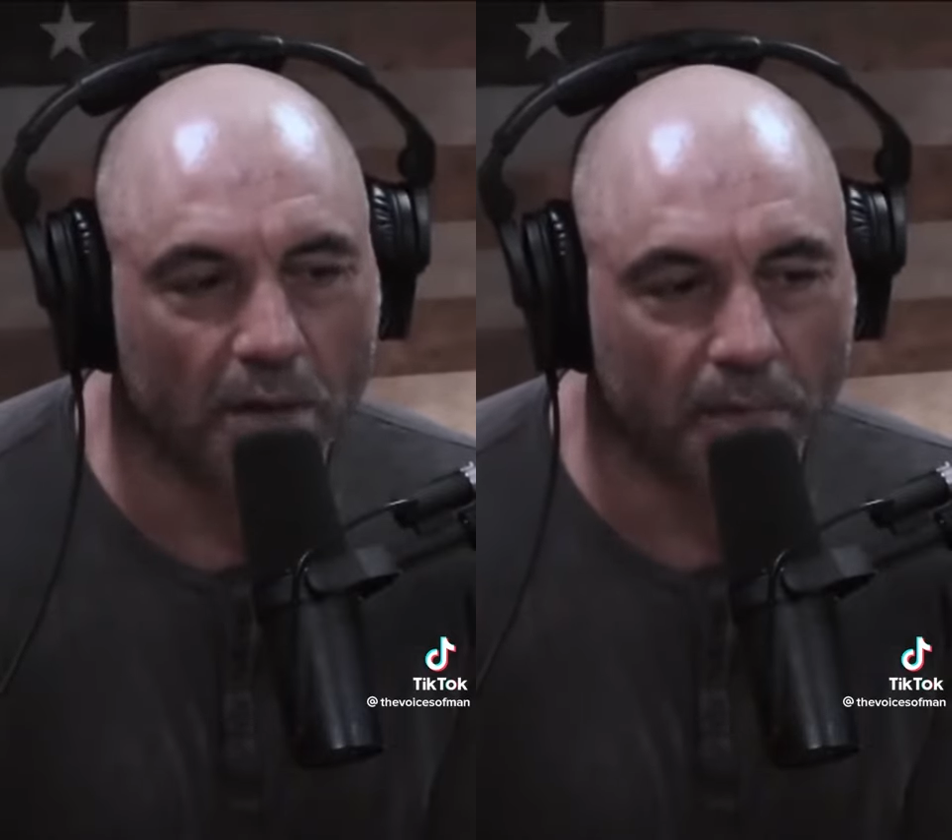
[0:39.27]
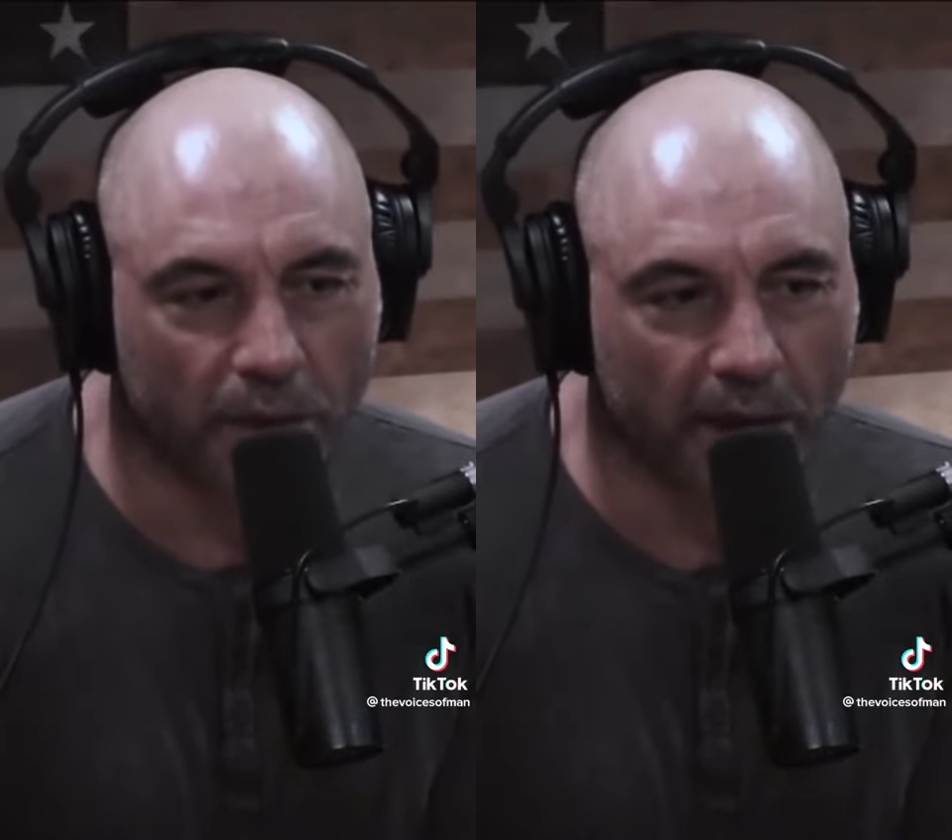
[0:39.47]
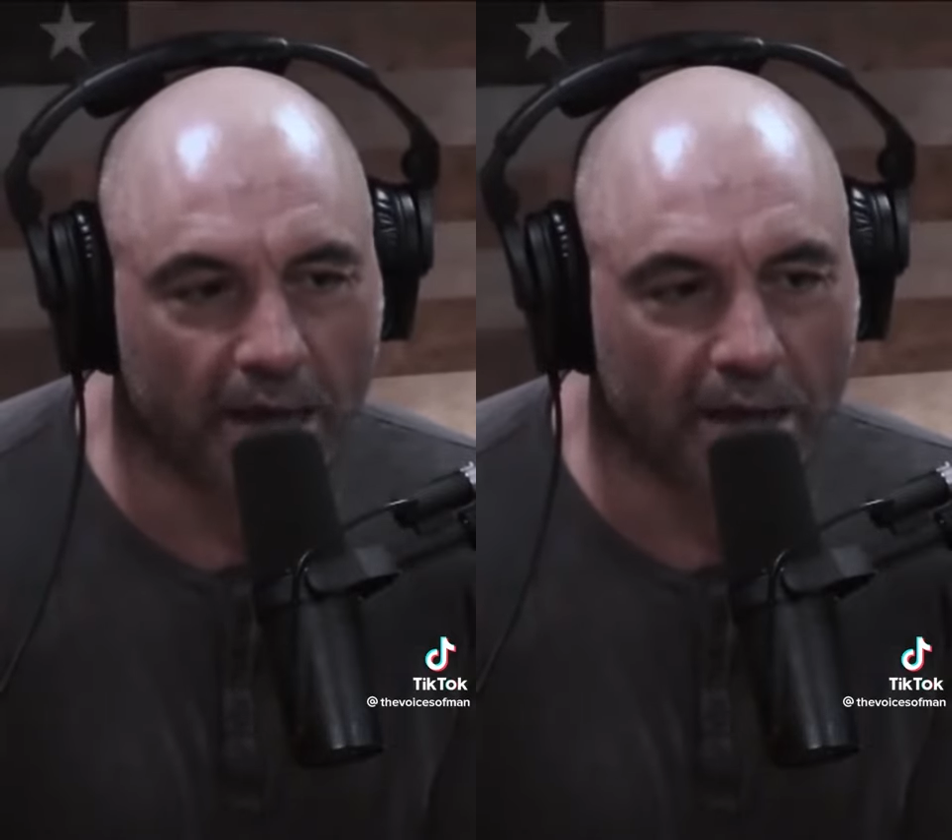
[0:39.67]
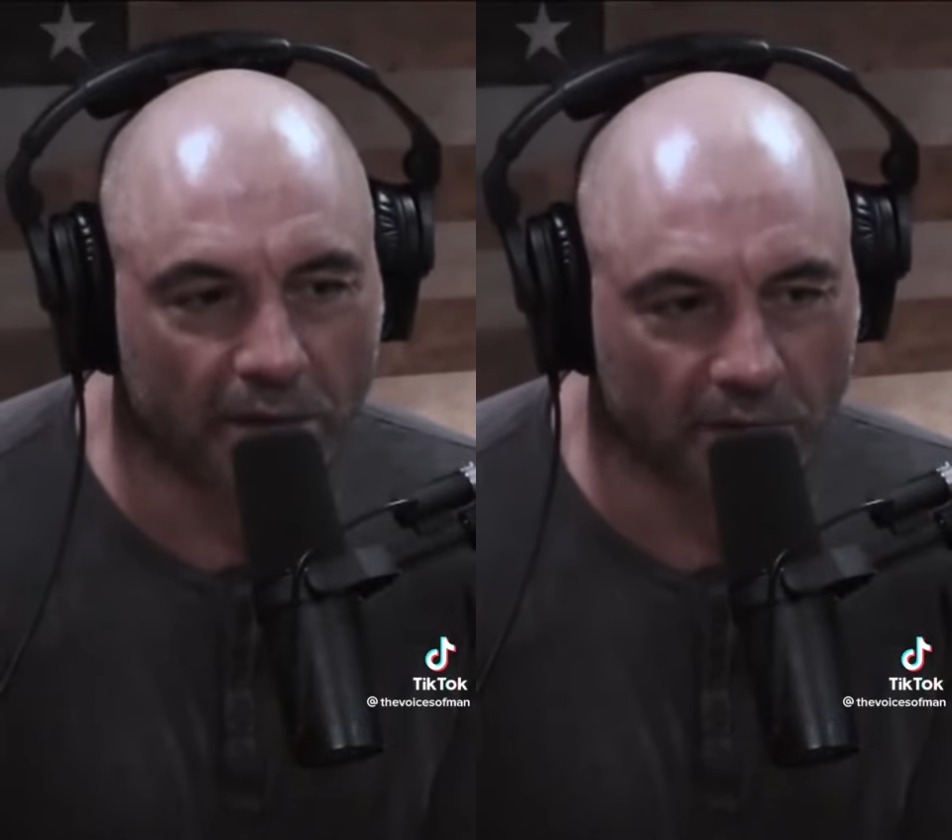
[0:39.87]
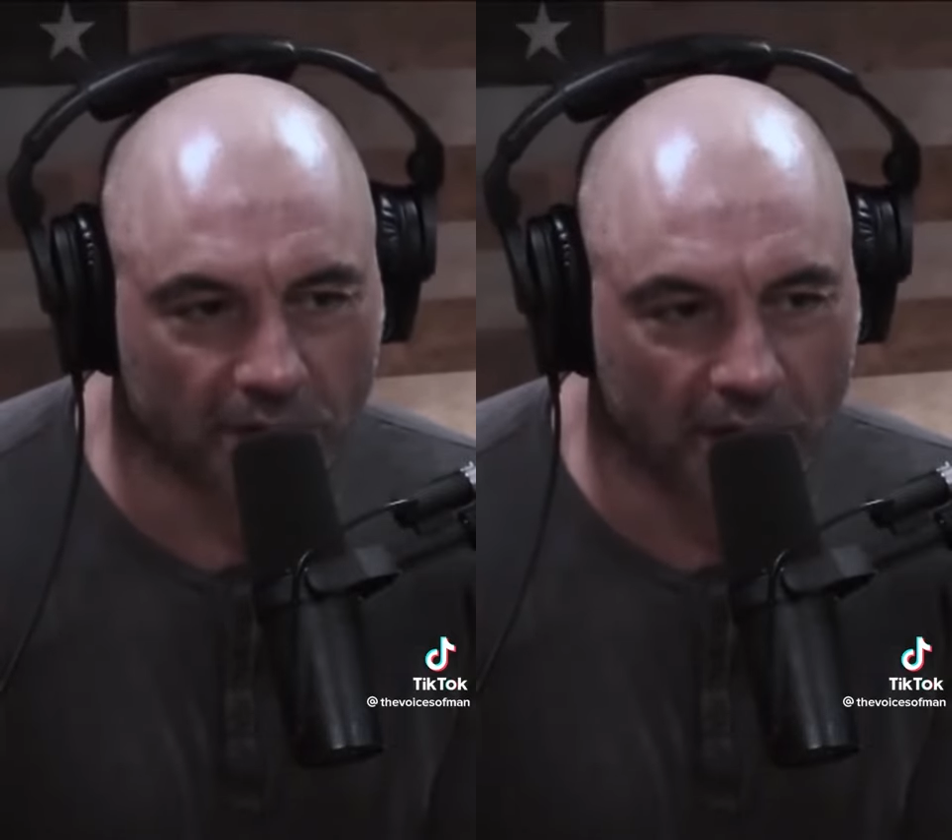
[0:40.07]
planning
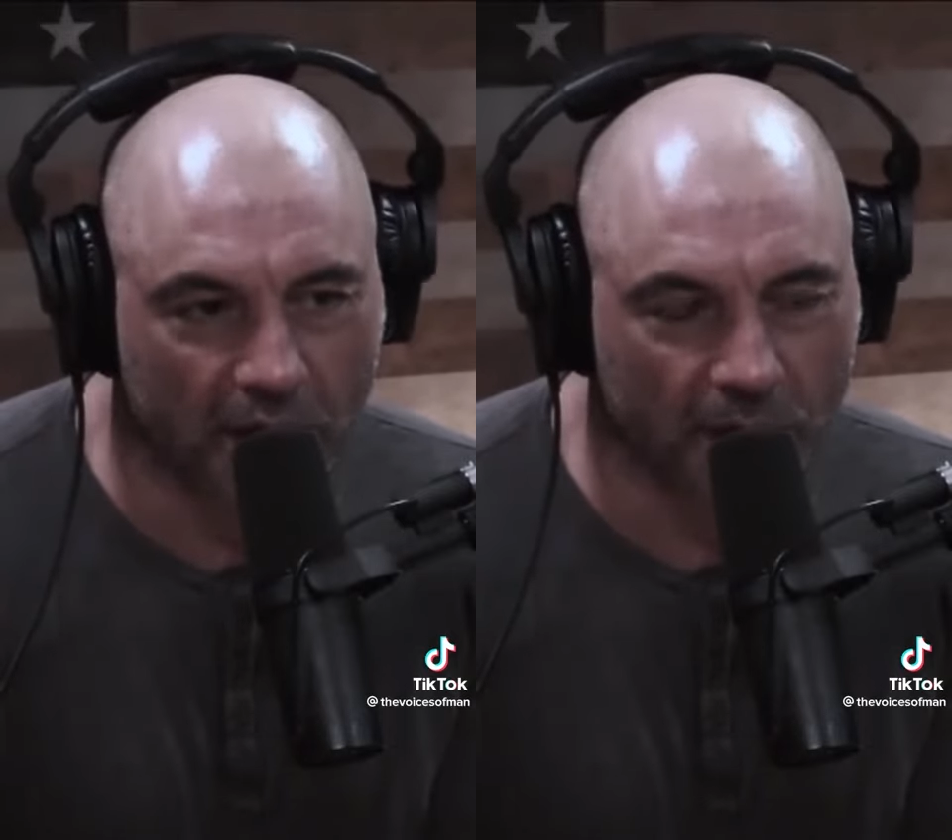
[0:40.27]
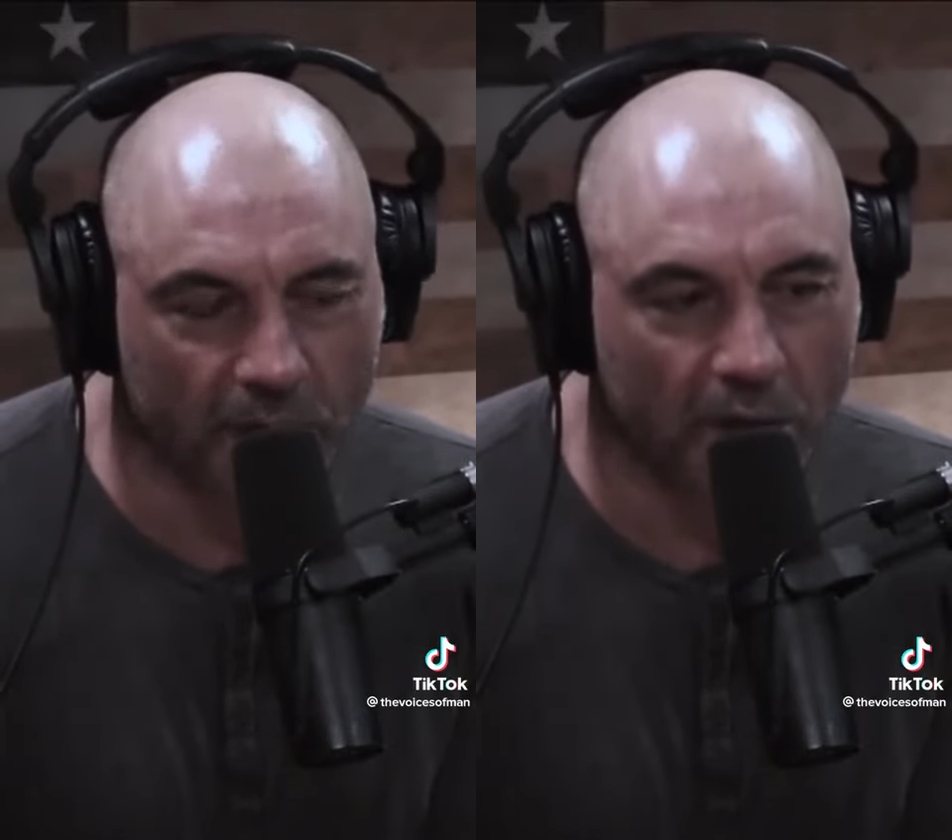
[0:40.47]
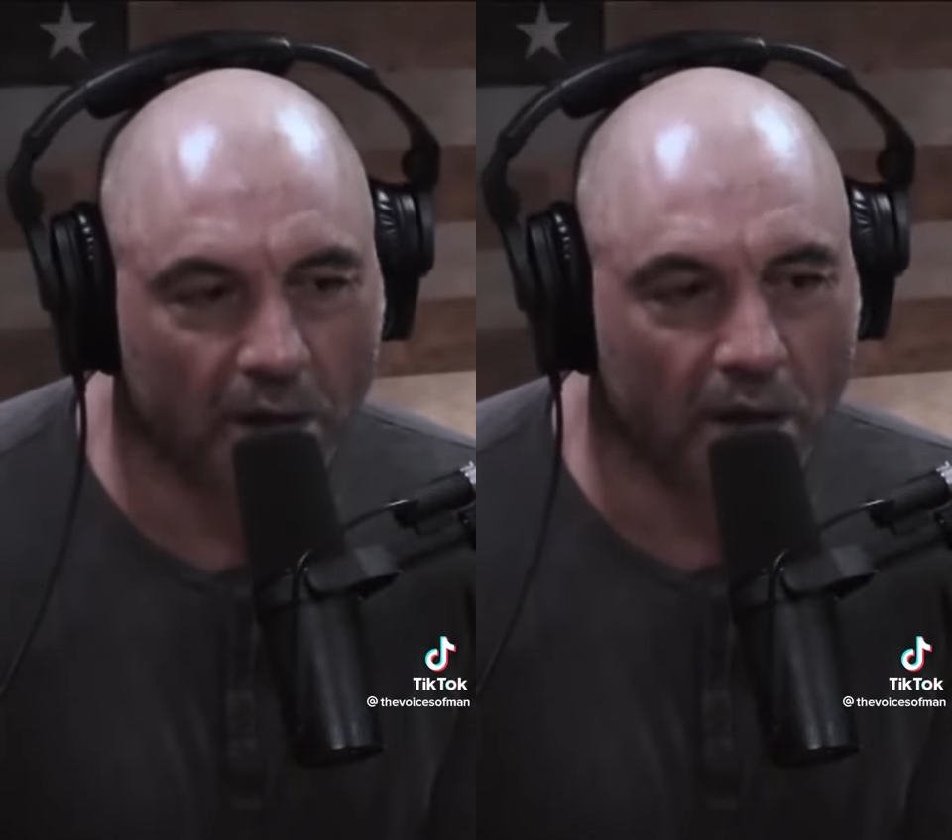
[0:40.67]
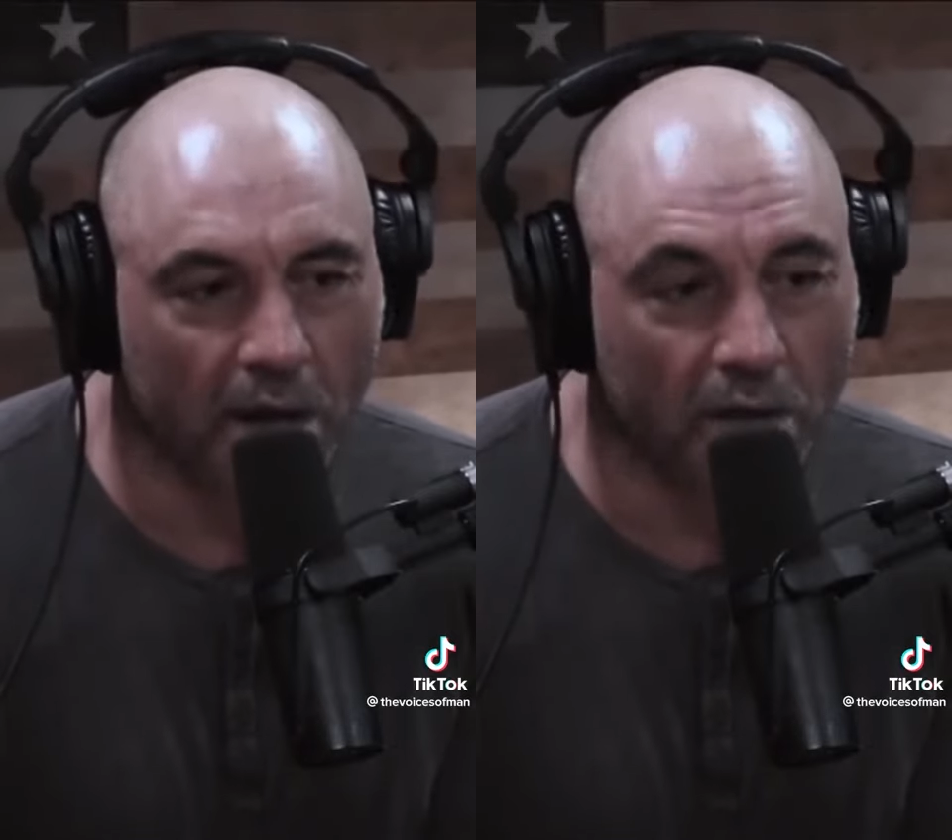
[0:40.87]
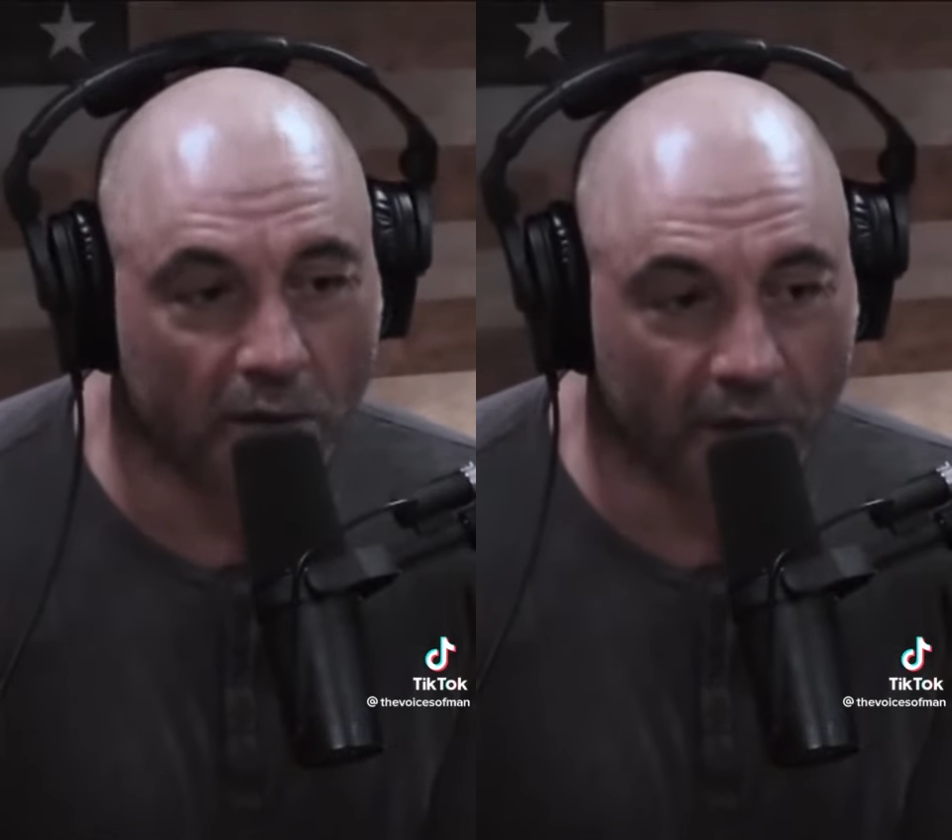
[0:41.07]
your escape. And you have